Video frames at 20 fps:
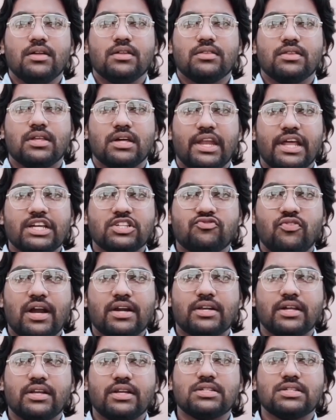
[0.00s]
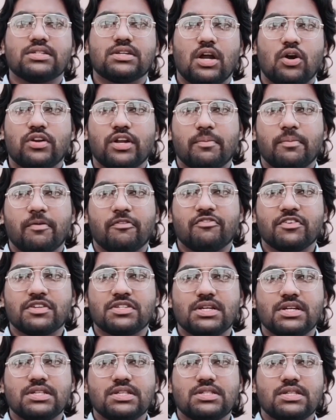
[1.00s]
The next factor is round-trip
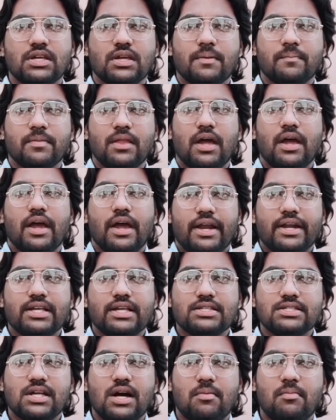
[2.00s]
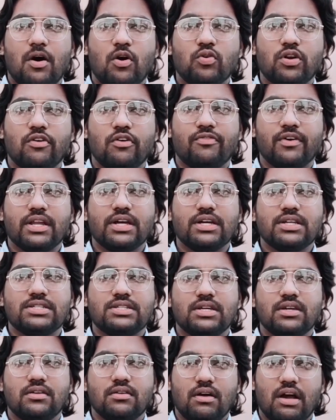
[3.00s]
efficiency. It is the amount of
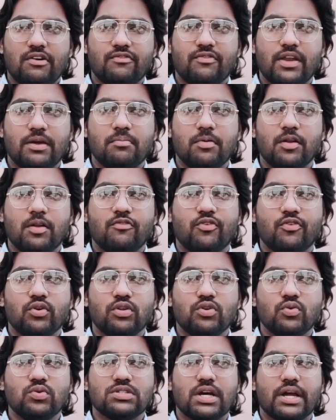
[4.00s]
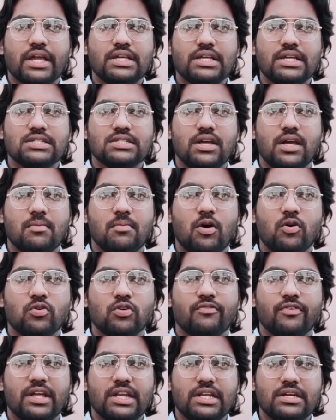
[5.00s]
energy available for use against the amount
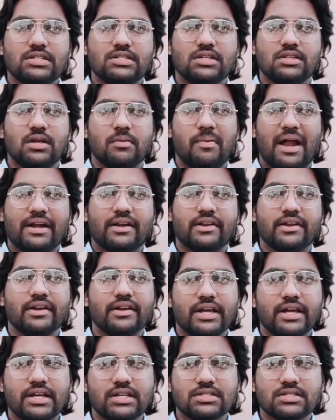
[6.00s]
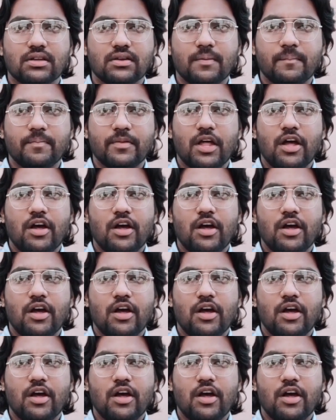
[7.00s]
of energy the battery takes in.